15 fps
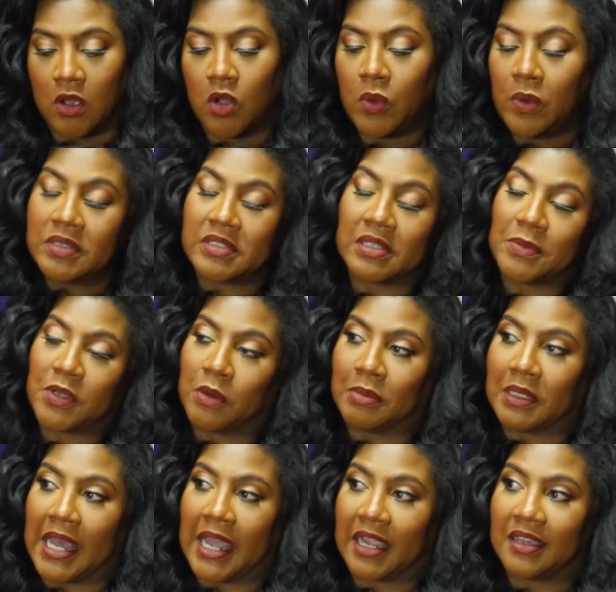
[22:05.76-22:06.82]
Who are some of your
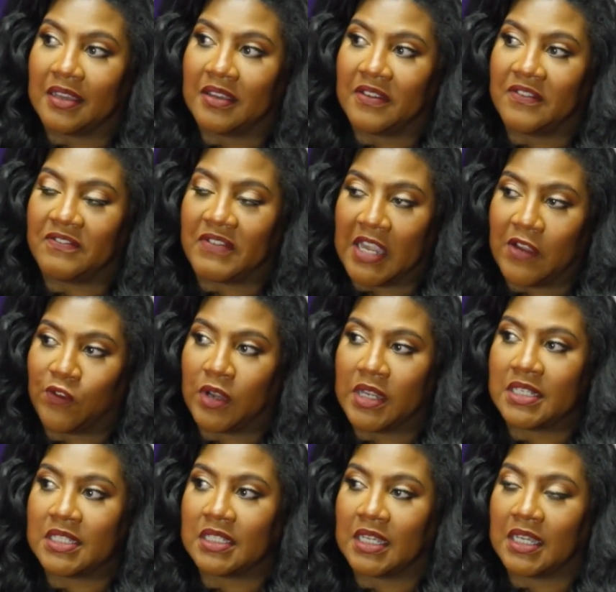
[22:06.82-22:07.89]
black
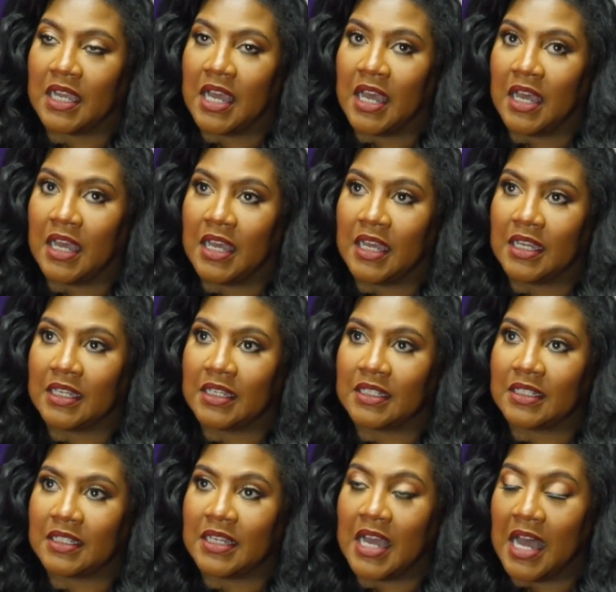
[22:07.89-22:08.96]
favorite uh,
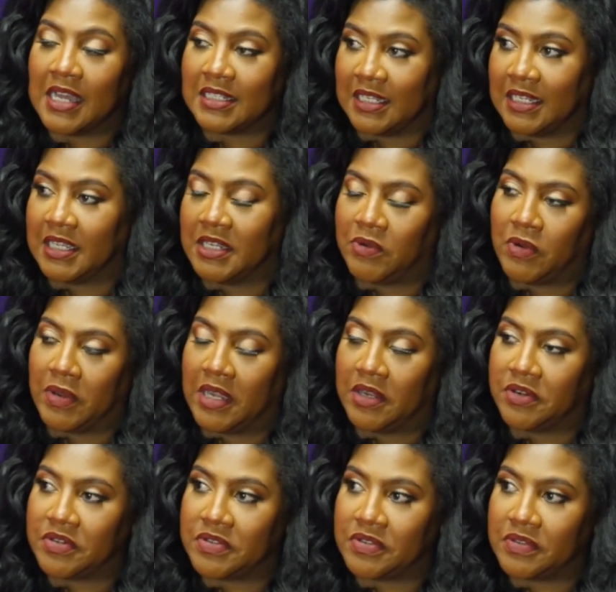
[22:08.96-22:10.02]
content
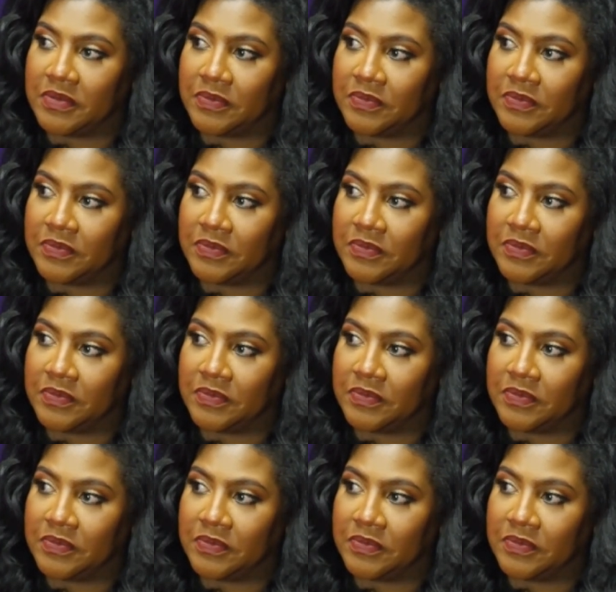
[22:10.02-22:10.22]
creators?